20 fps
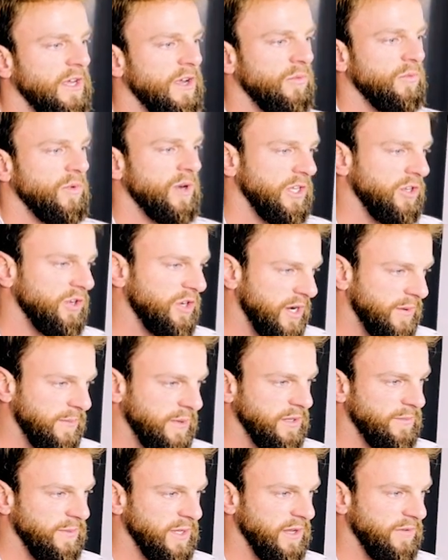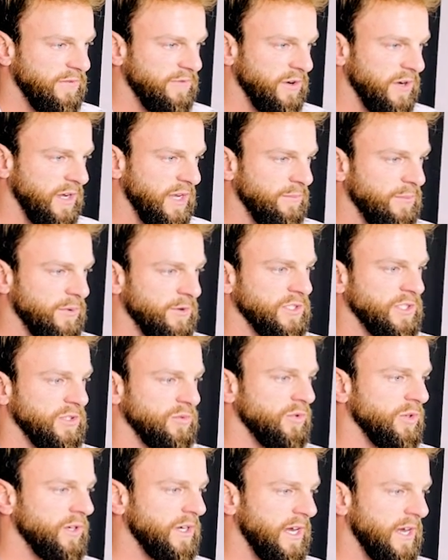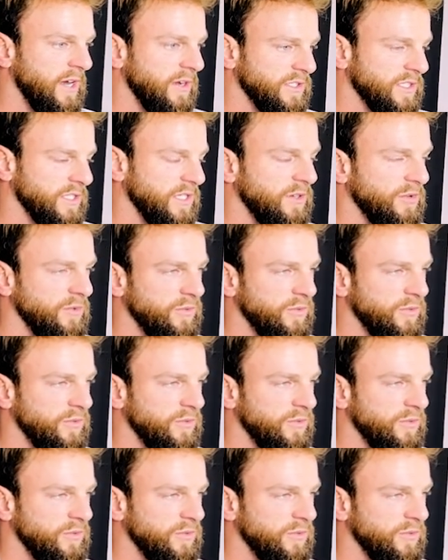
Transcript: When you're coming to me in for in-person workouts,